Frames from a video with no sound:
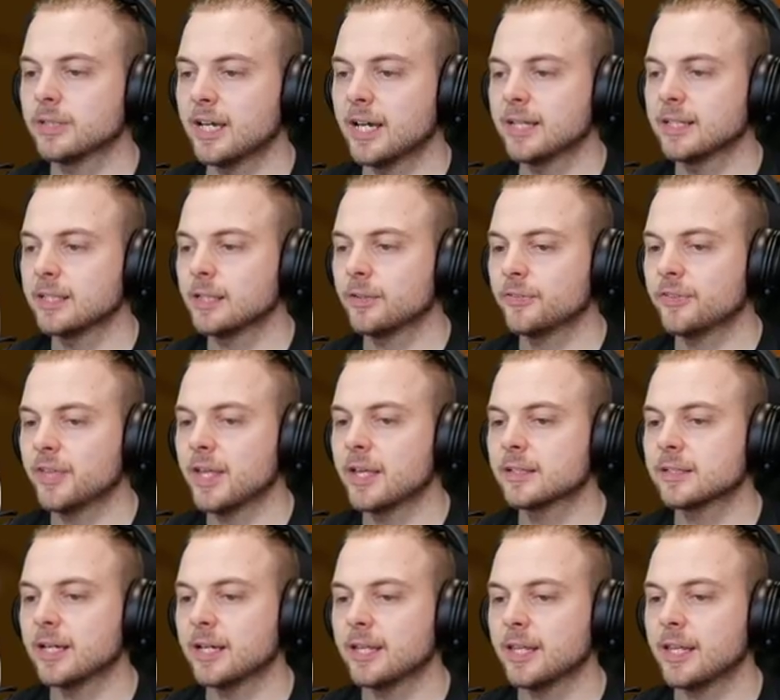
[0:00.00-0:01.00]
are handy little
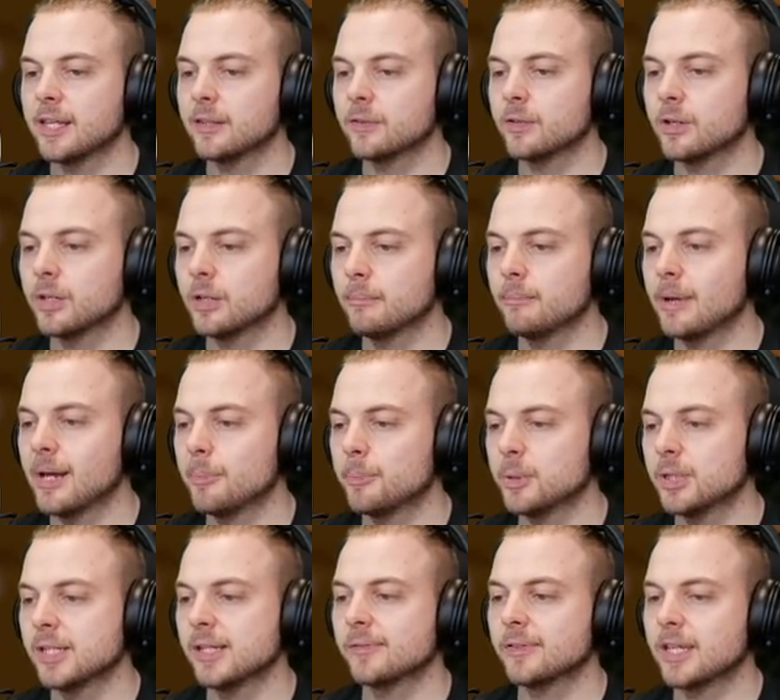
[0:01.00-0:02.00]
things, aren't they? They've got a map
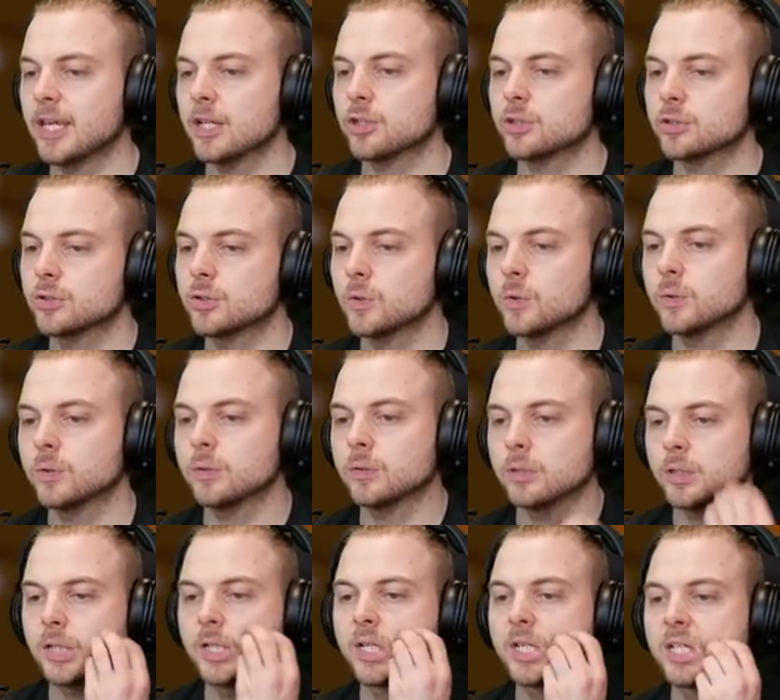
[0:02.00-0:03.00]
and a navigation
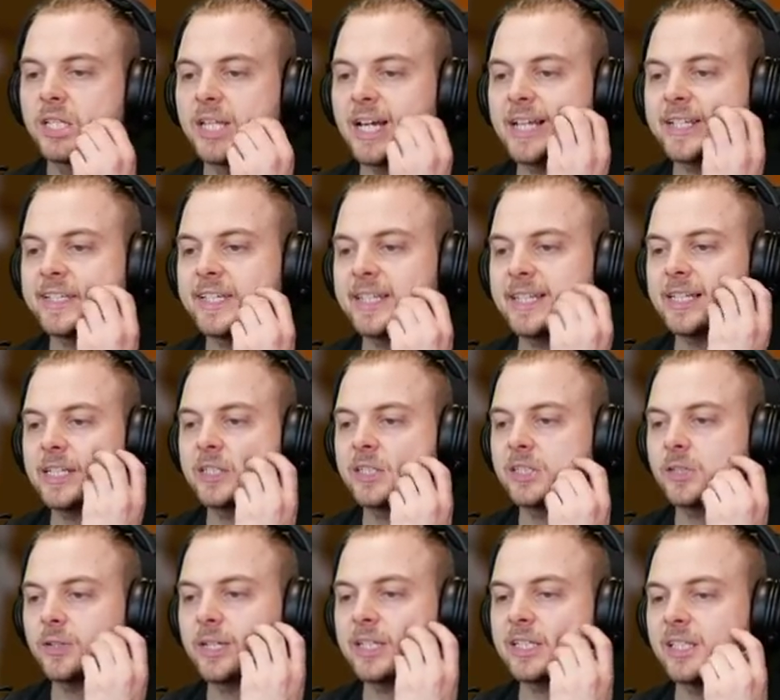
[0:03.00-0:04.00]
tool. That said, Leon
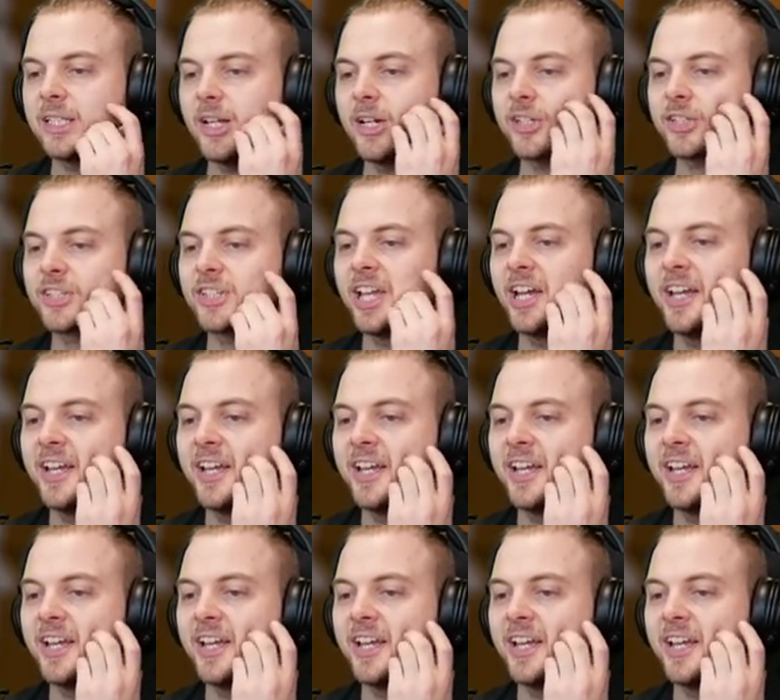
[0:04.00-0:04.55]
still gets lost.